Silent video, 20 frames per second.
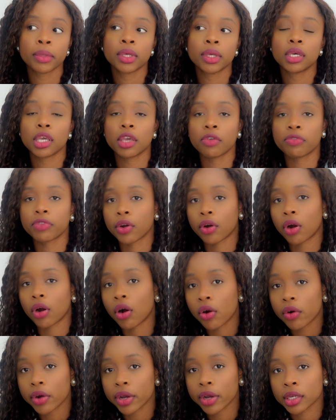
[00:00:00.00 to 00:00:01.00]
if there
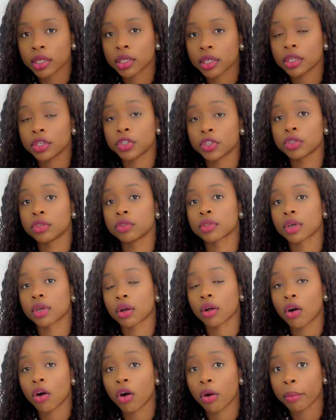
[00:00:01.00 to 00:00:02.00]
are any issues that
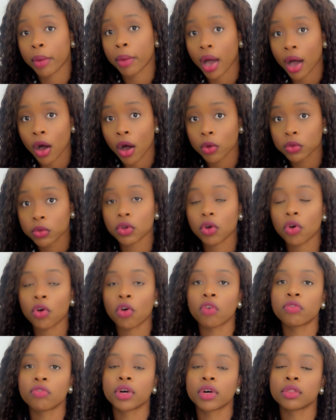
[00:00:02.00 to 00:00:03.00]
come out
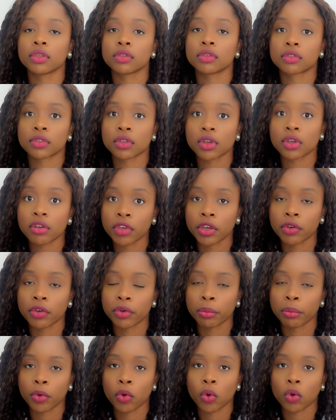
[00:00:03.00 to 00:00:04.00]
of the survey
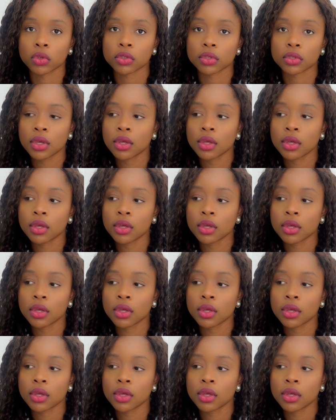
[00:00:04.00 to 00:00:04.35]
reports,